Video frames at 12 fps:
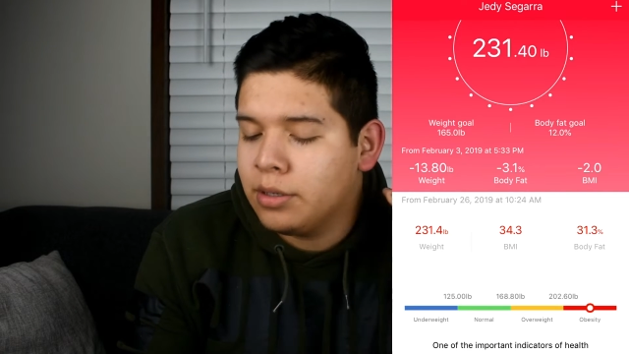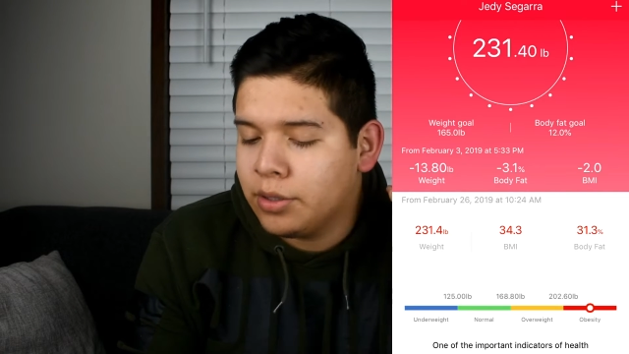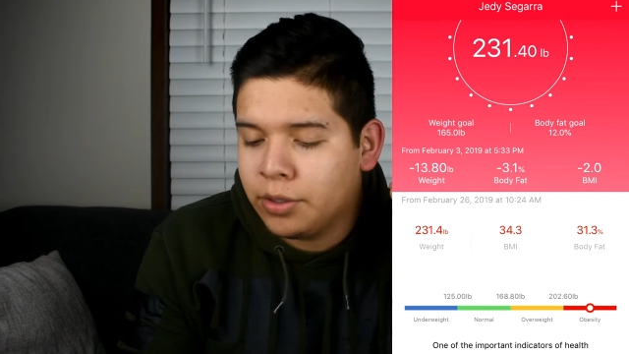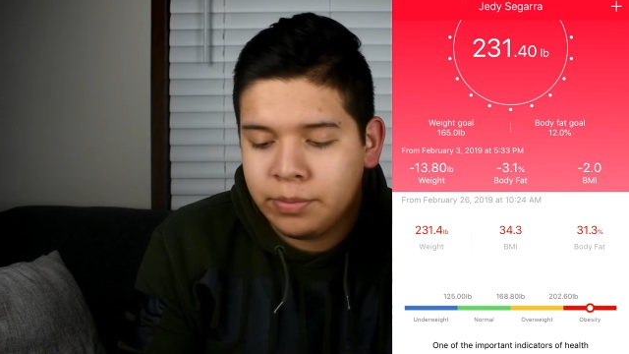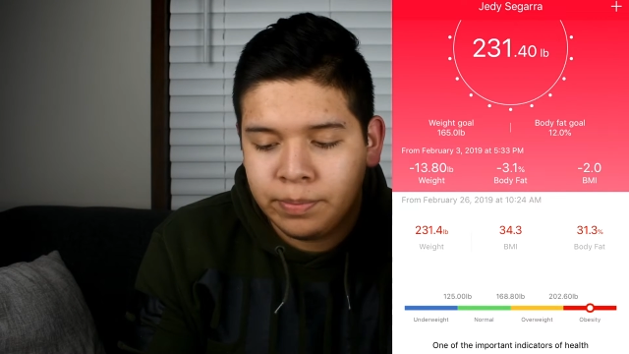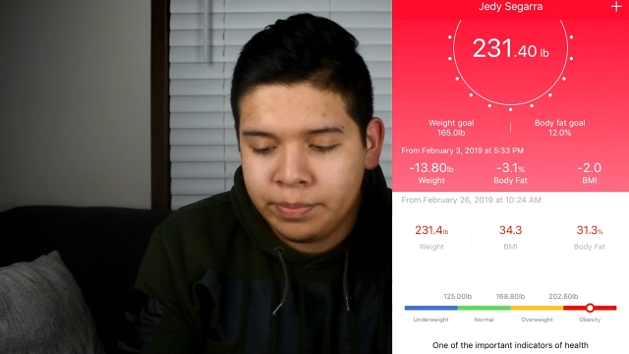
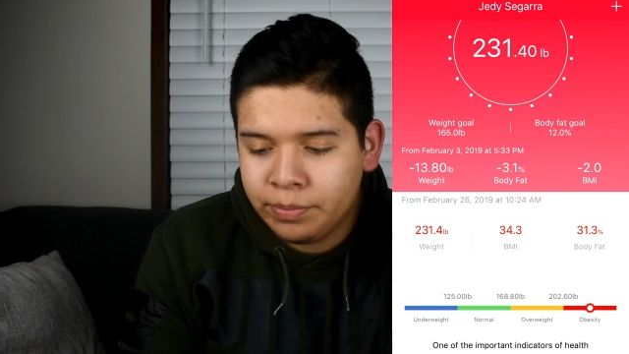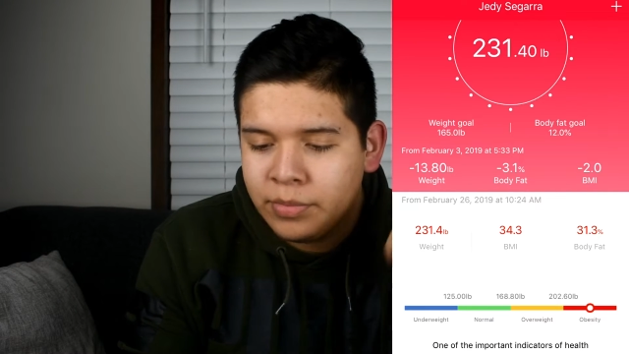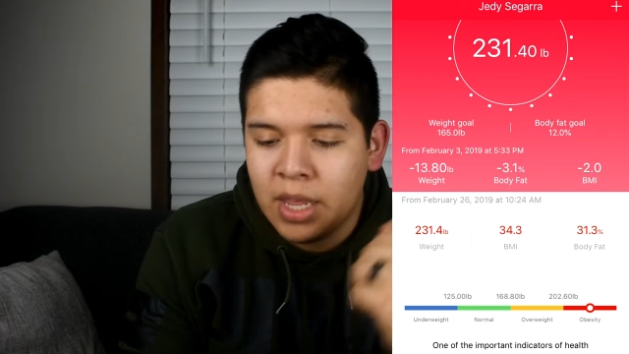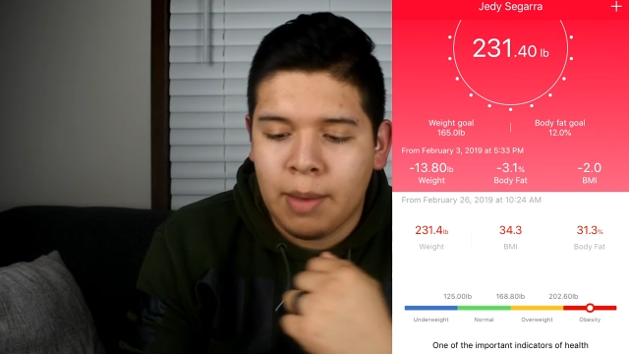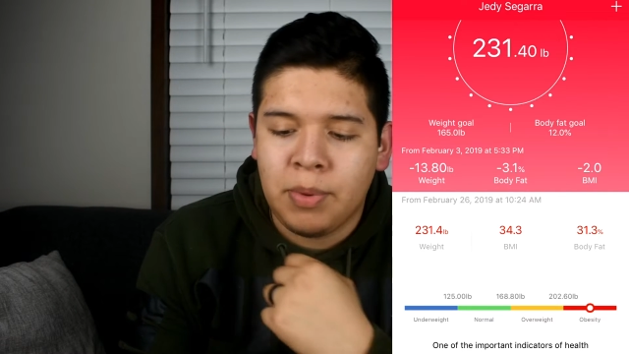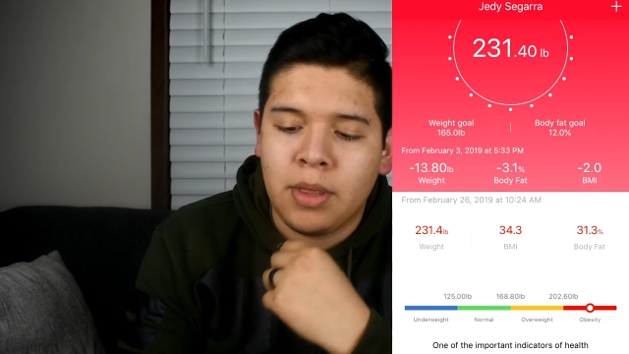So
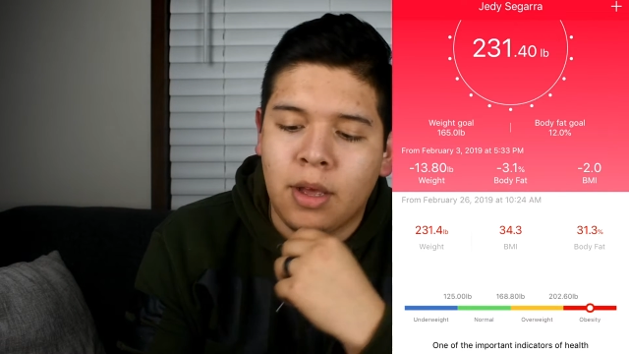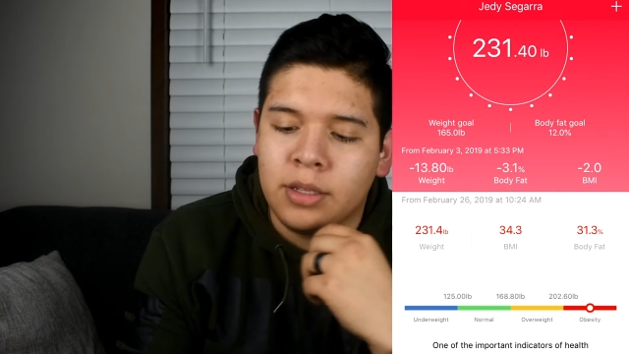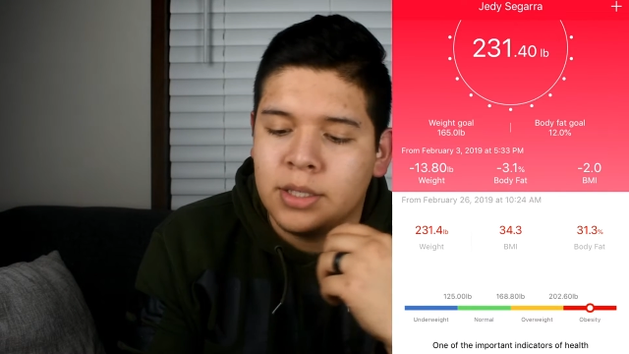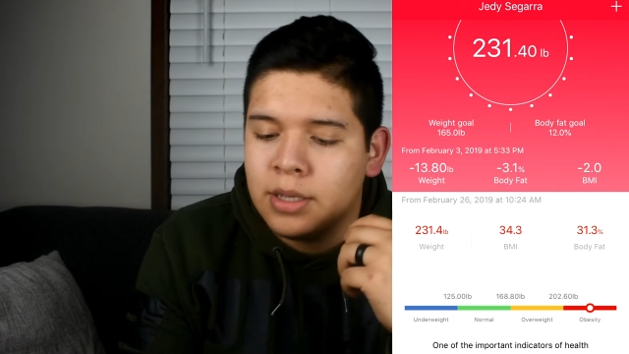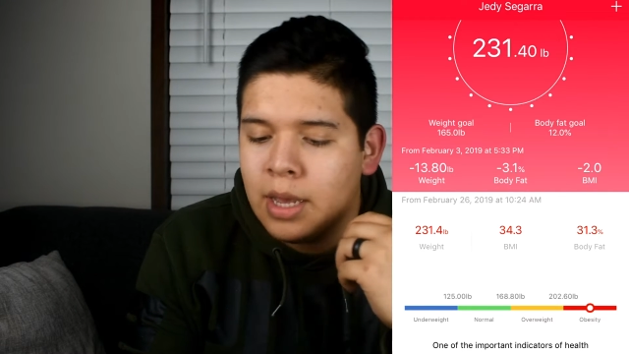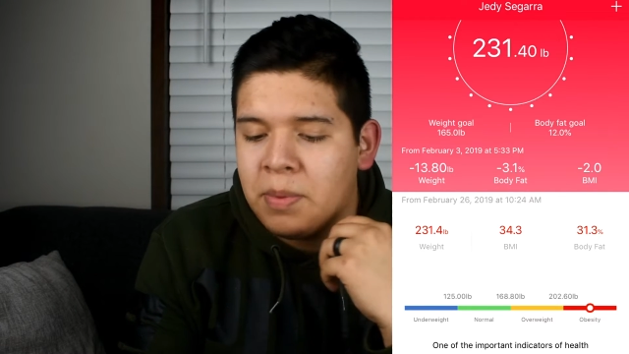happy
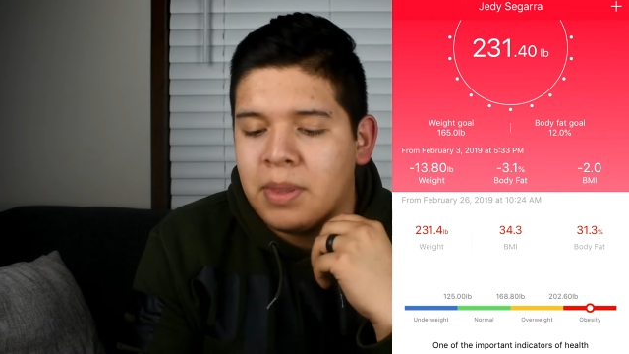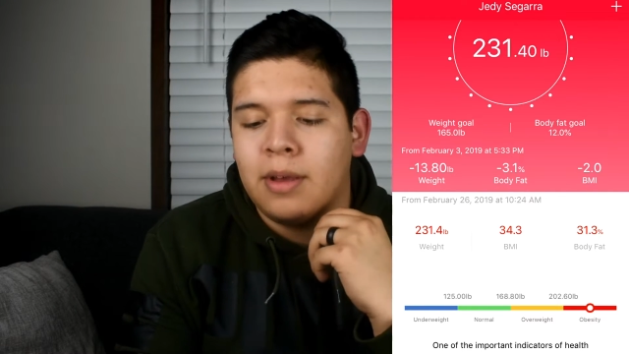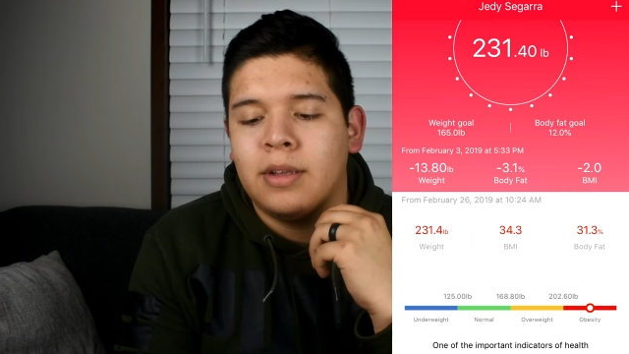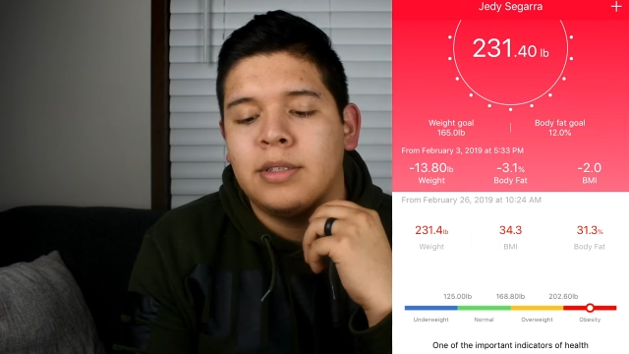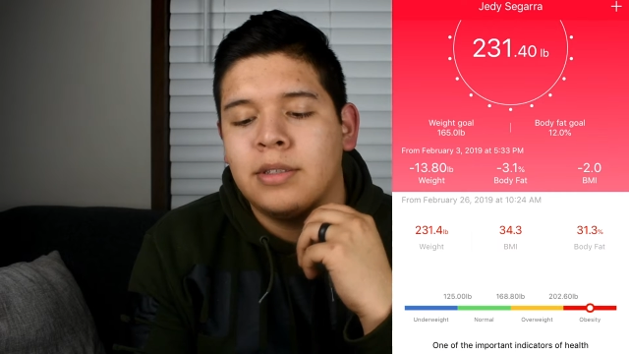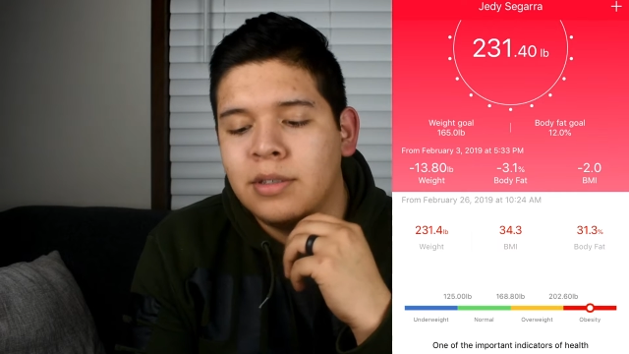
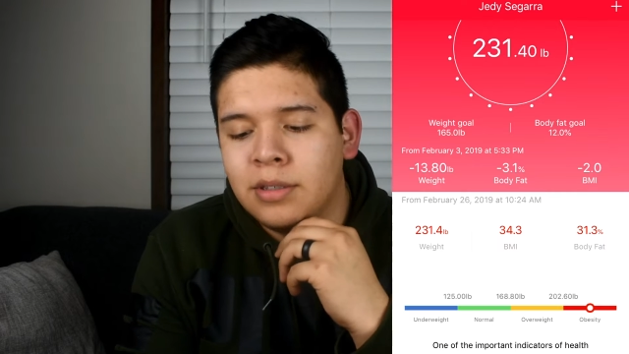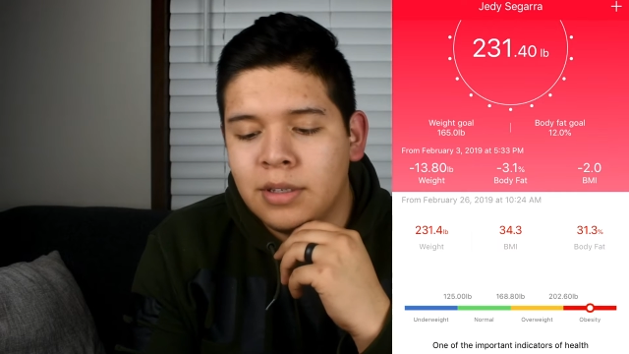thoughts.